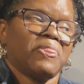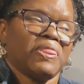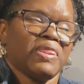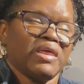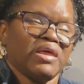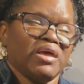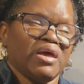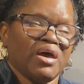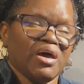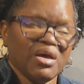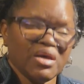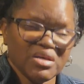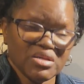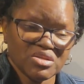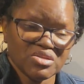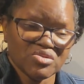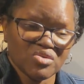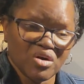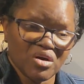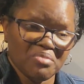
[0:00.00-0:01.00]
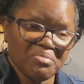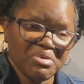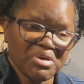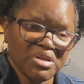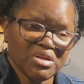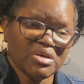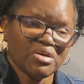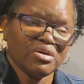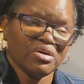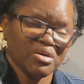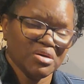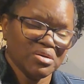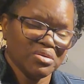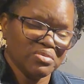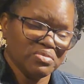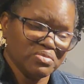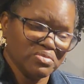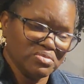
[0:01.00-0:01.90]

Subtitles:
He started beating her up.